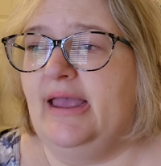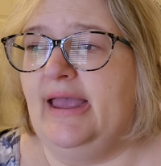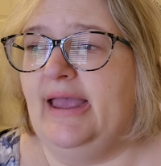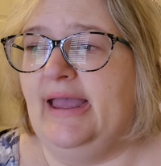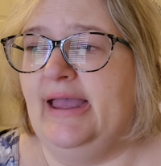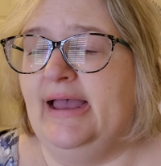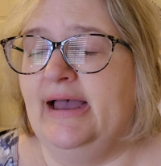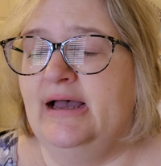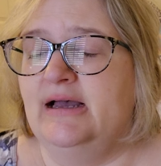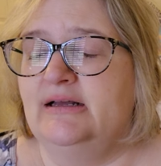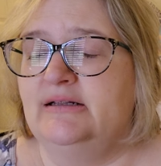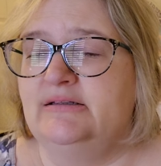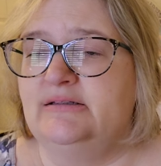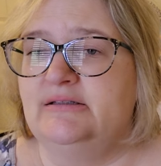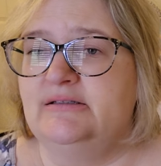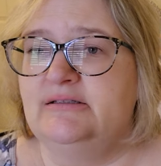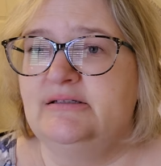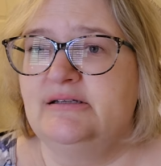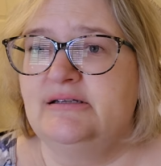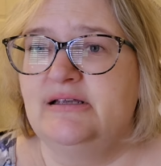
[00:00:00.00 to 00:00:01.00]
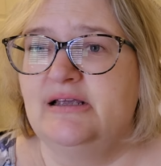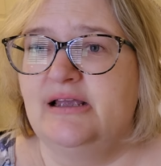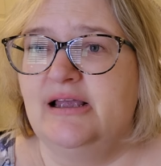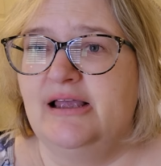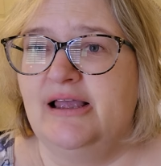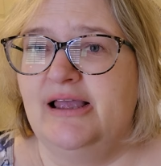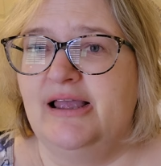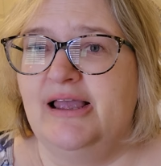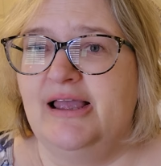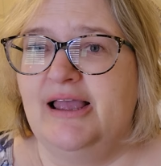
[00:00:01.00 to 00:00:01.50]
and
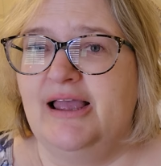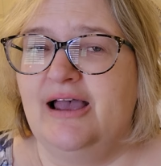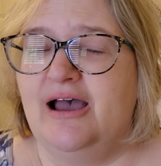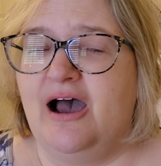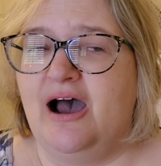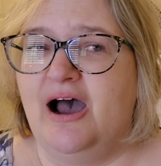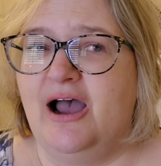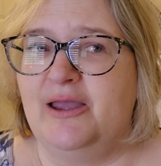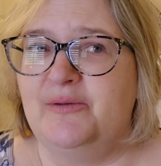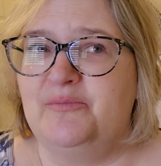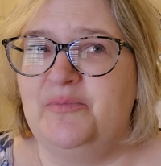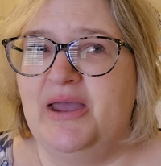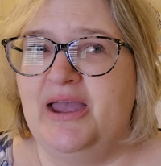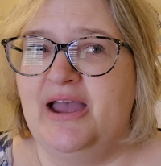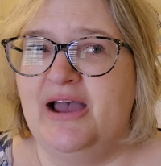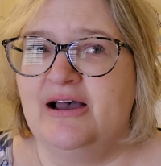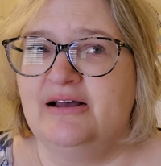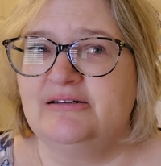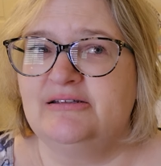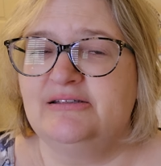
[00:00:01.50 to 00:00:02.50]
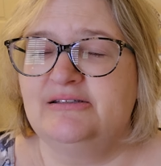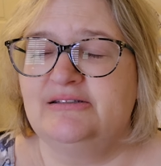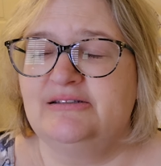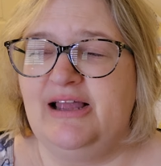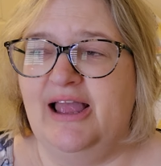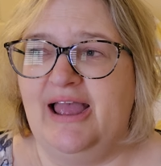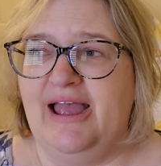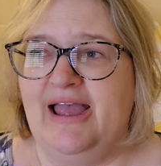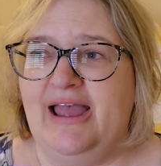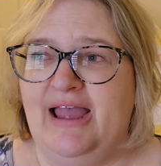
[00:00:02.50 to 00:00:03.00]
I passed
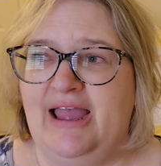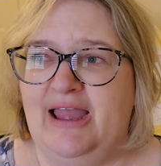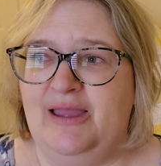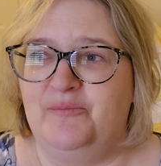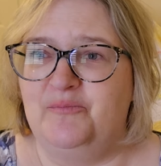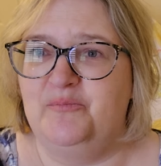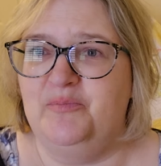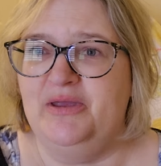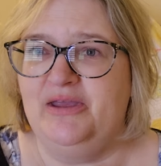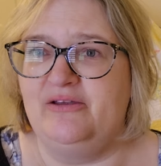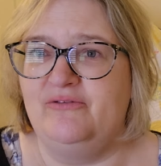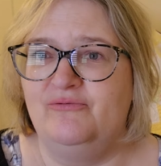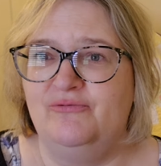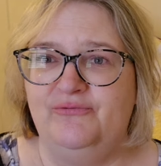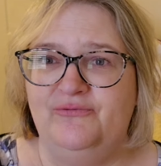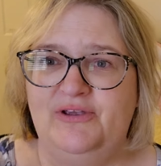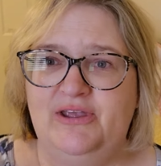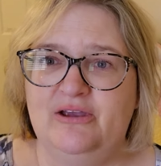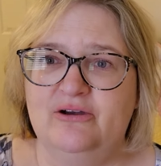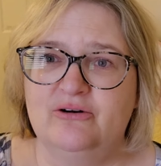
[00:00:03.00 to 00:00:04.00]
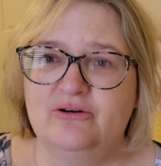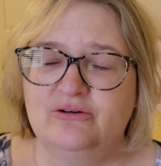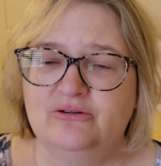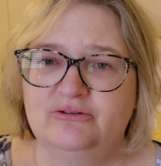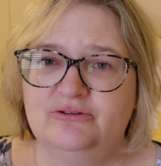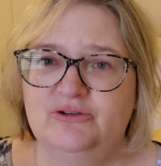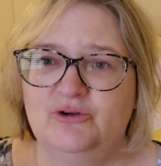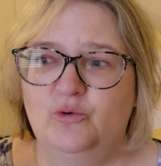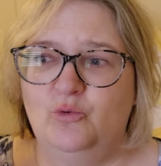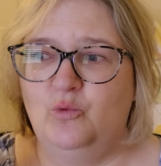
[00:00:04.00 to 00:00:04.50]
a big
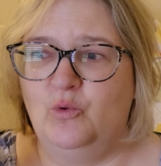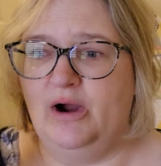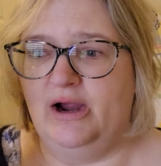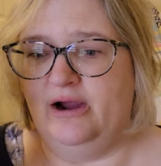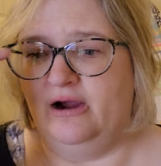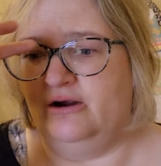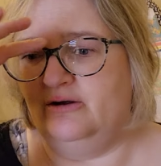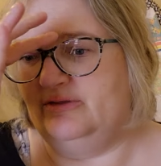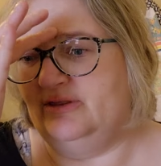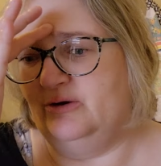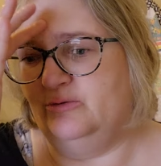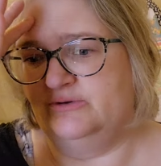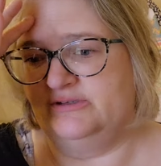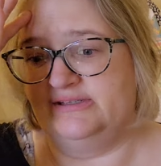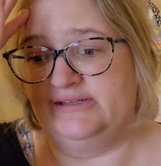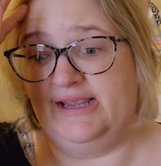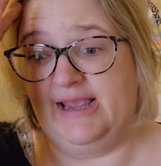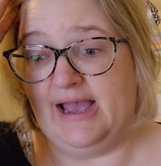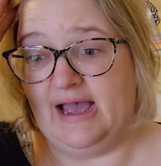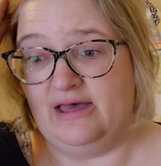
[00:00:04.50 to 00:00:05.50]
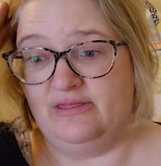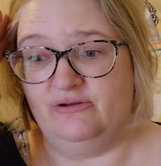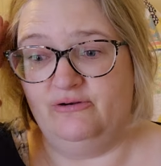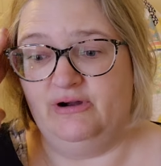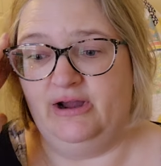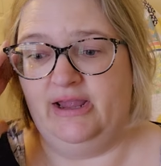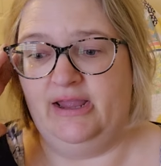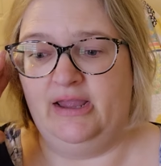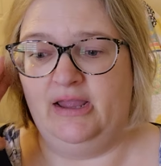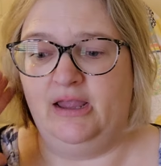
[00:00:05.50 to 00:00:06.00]
field where there was a
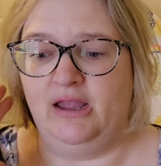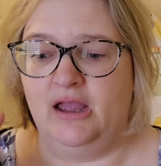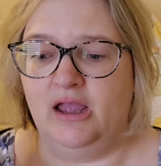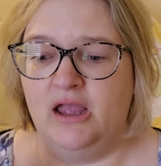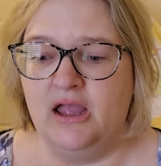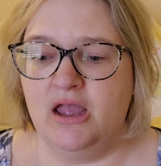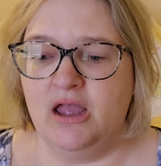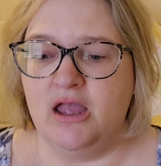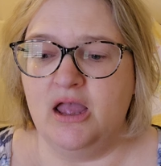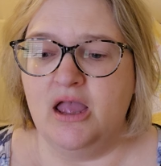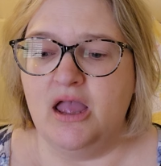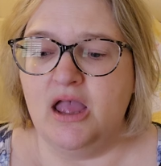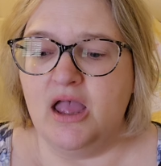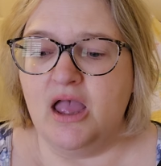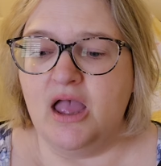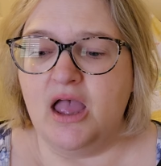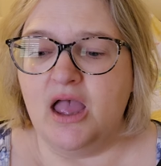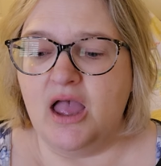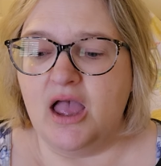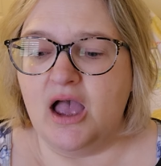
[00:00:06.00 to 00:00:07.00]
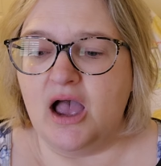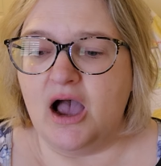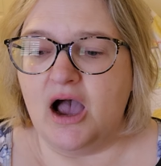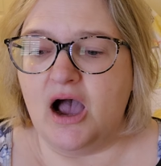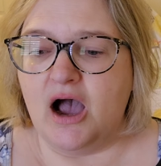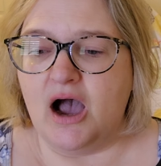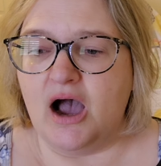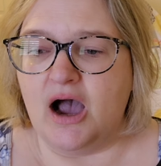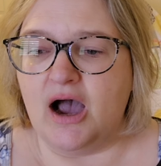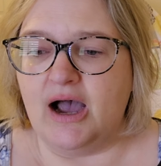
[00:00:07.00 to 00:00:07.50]
gathering.
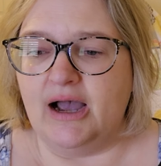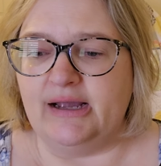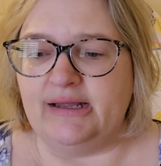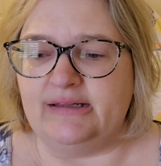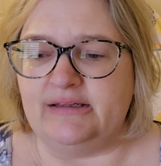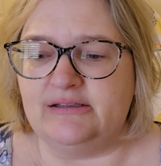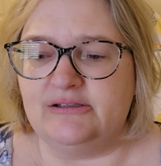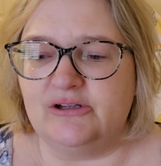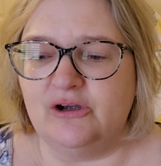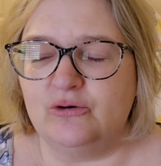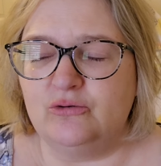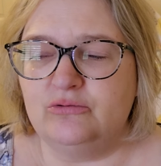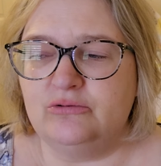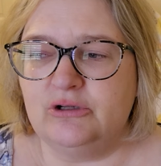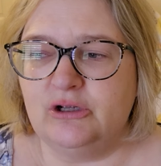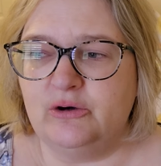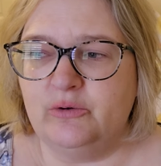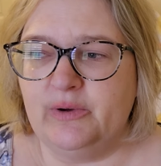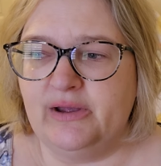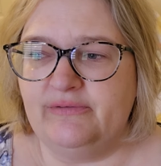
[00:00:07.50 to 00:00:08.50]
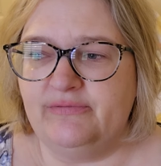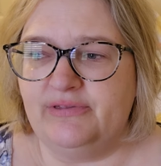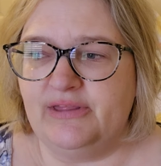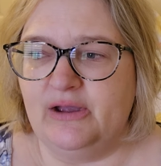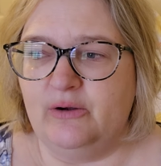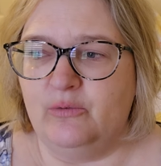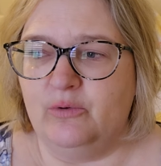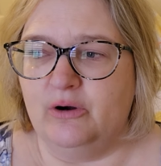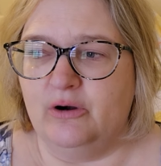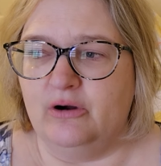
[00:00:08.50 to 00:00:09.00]
I don't know if
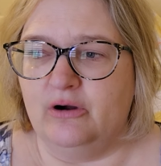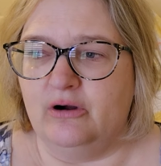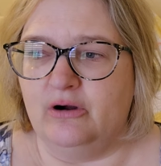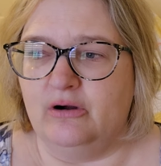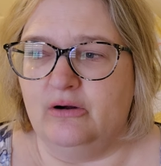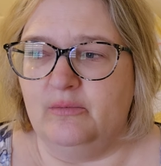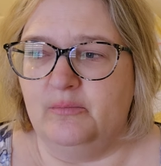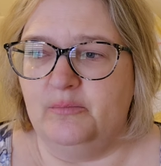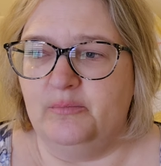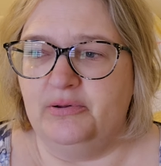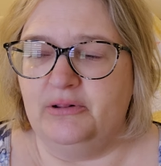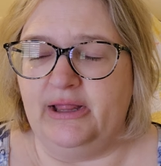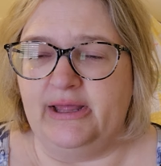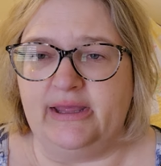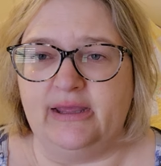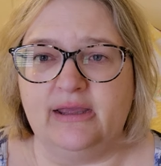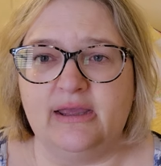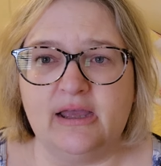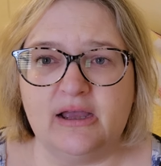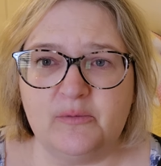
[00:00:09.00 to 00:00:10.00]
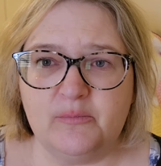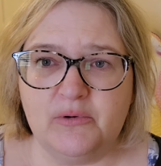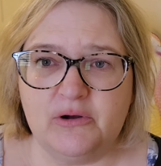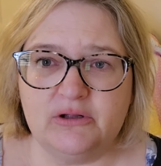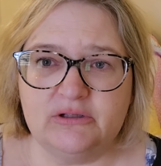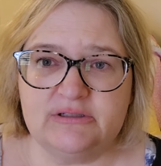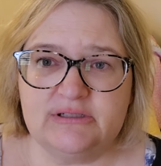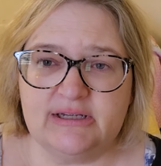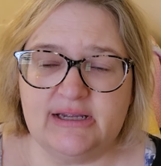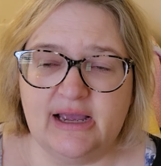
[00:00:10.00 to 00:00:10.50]
they were playing
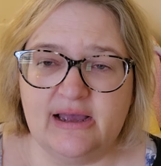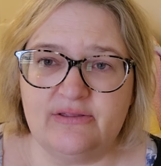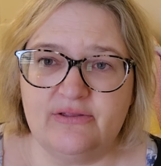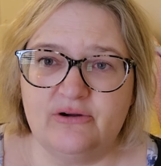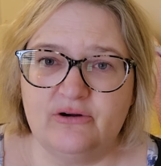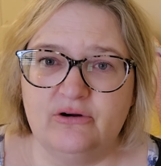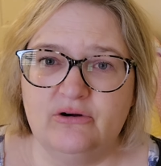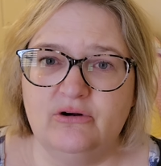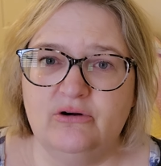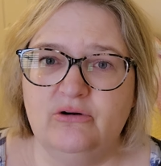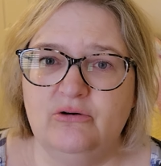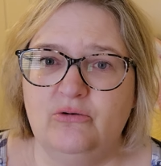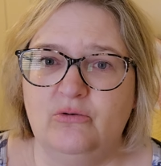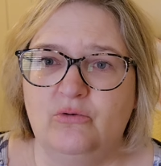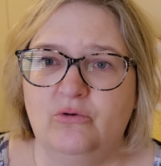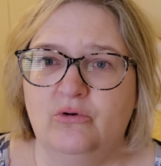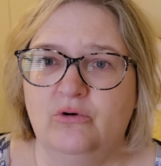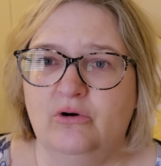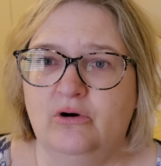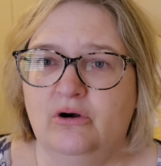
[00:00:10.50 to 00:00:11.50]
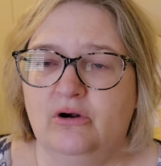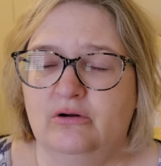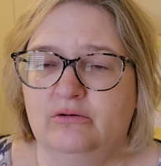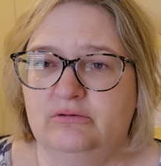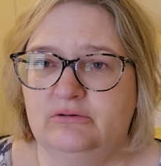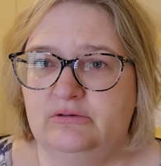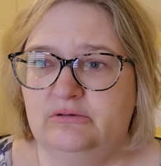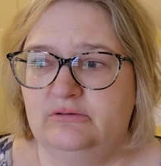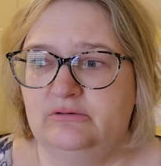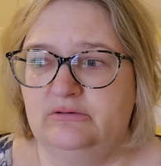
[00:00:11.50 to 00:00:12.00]
kickball together or